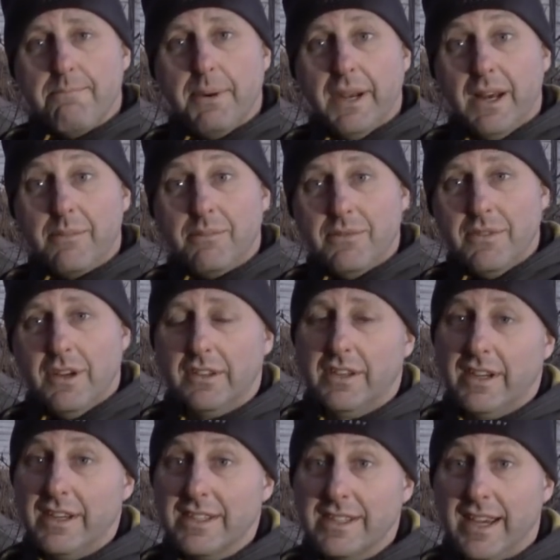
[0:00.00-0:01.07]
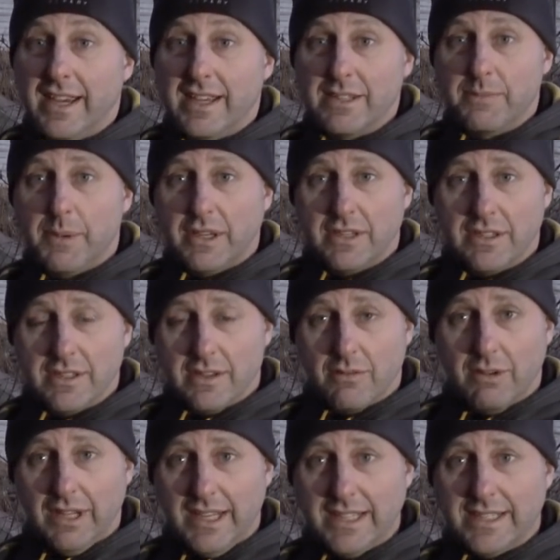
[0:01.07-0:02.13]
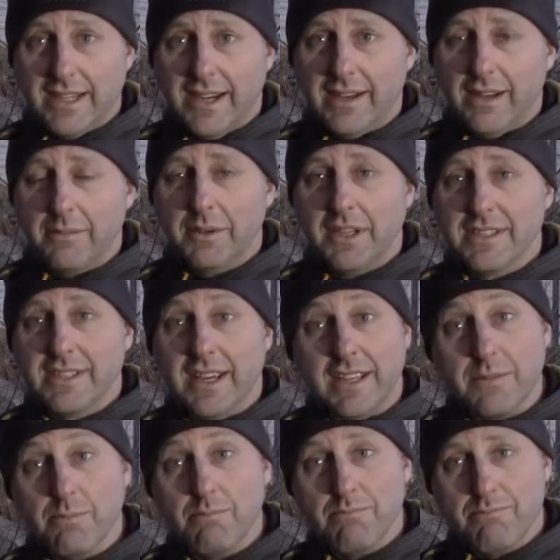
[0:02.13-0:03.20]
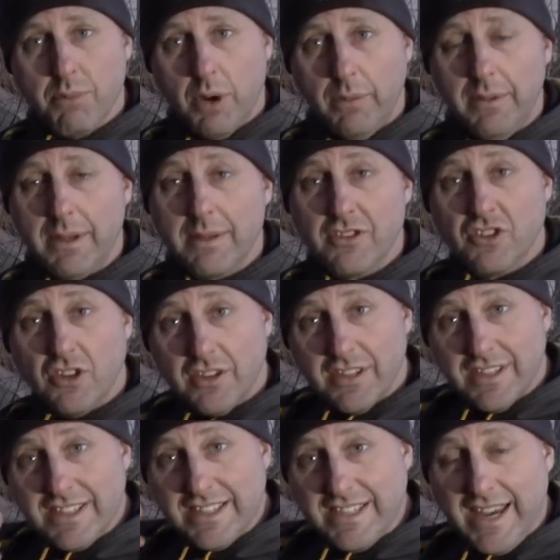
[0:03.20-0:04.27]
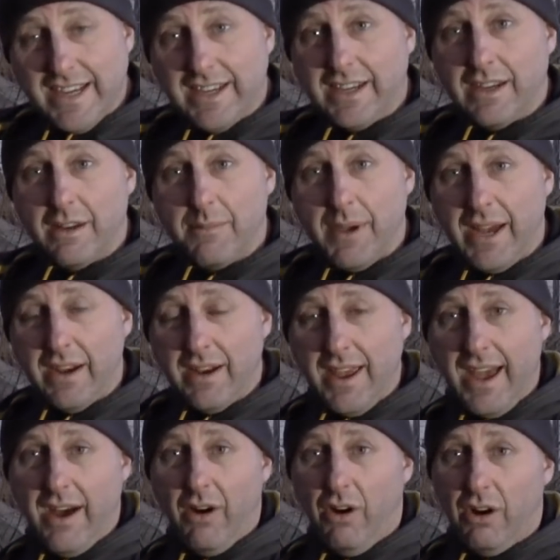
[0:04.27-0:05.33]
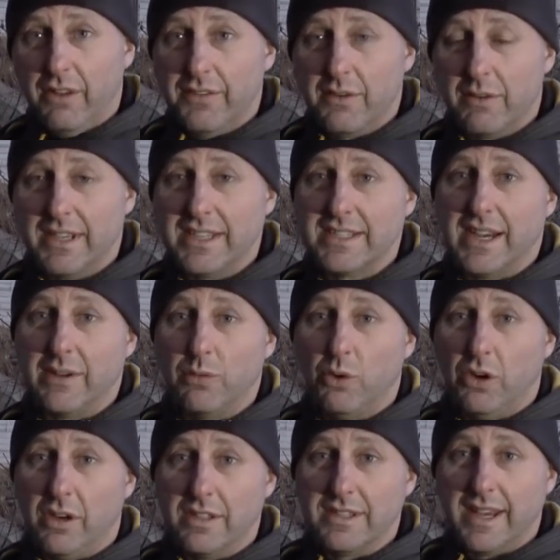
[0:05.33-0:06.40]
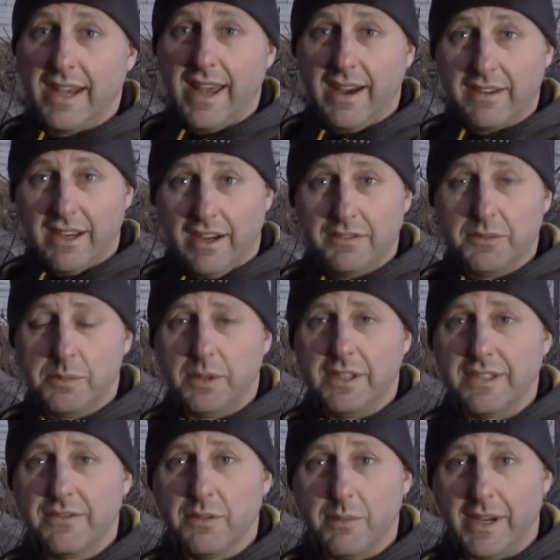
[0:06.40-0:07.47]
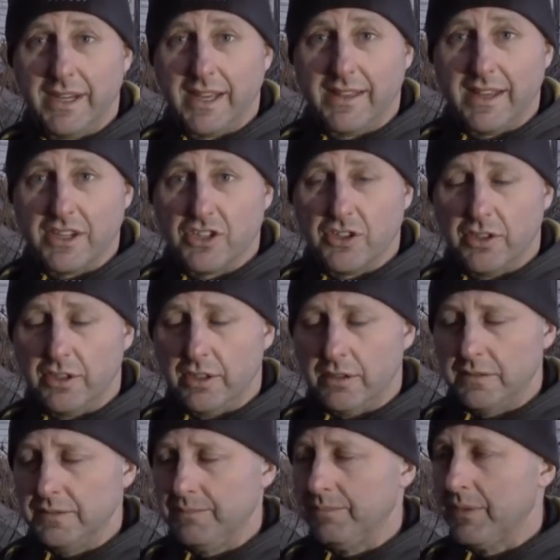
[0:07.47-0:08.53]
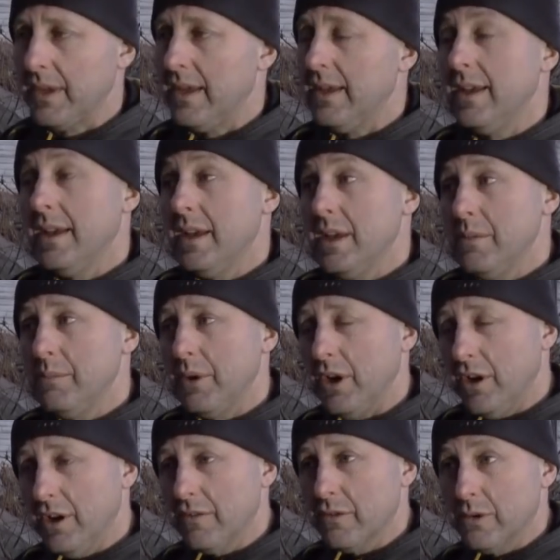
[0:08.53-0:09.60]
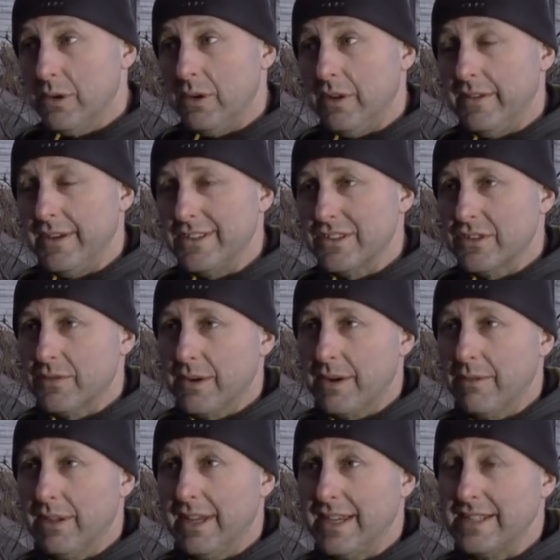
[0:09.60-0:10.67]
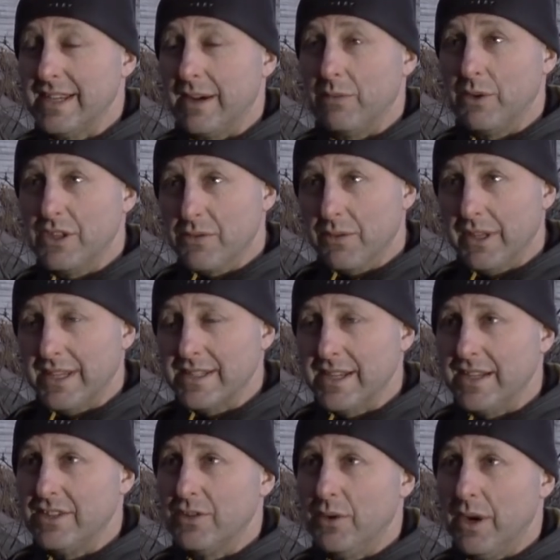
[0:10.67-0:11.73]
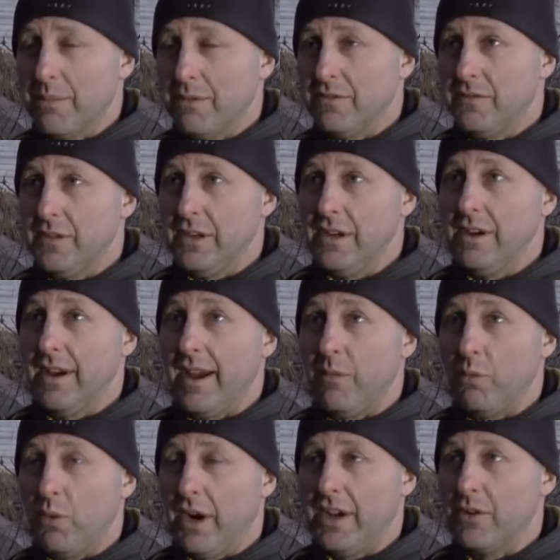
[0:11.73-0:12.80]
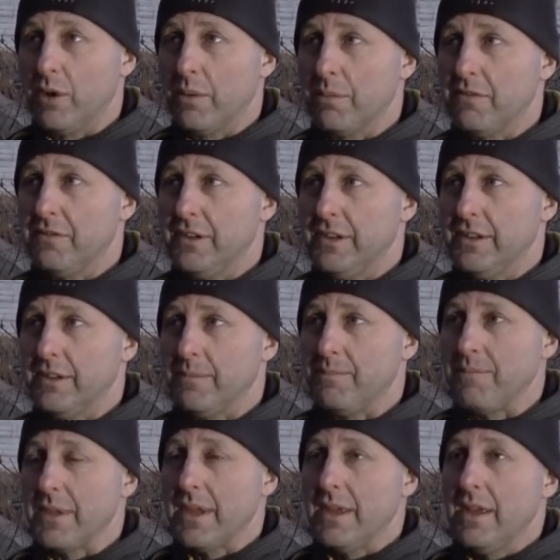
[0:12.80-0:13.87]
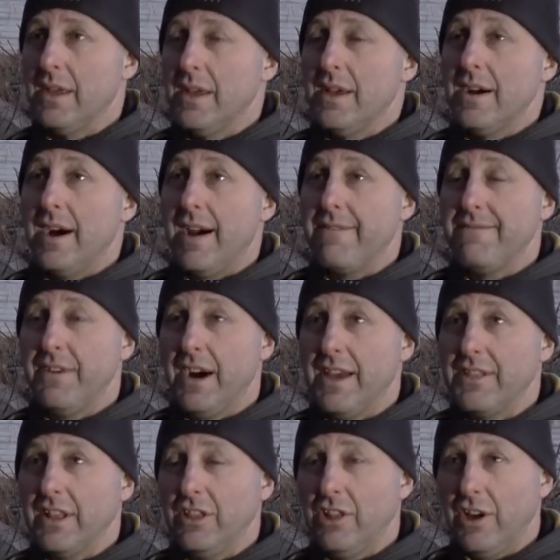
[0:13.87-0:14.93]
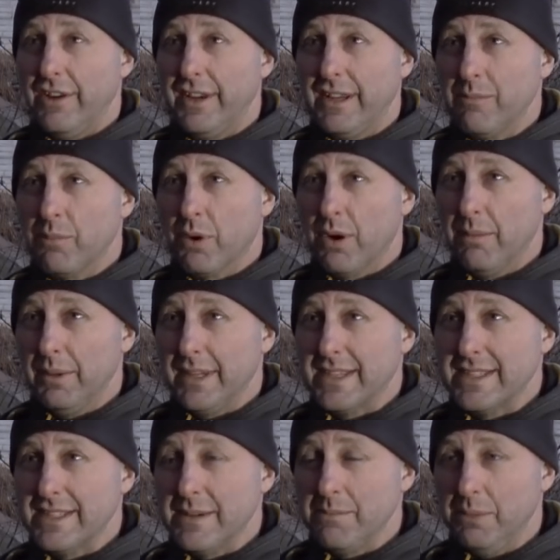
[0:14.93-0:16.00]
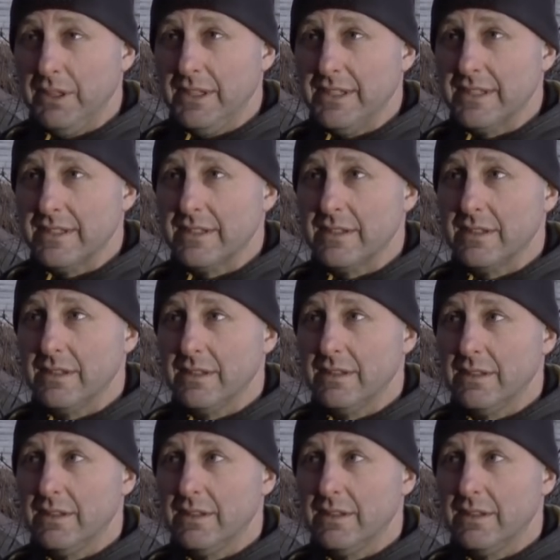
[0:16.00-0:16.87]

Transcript: But I'm not going to say it's because of the release aid. I'm going to say it's probably due to the setting about how hot the release aid was and how comfortable it is for me to get that shot off. But overall, on those three release aid, which release aid do I prefer and why do I prefer them? I find the loading probably simplest.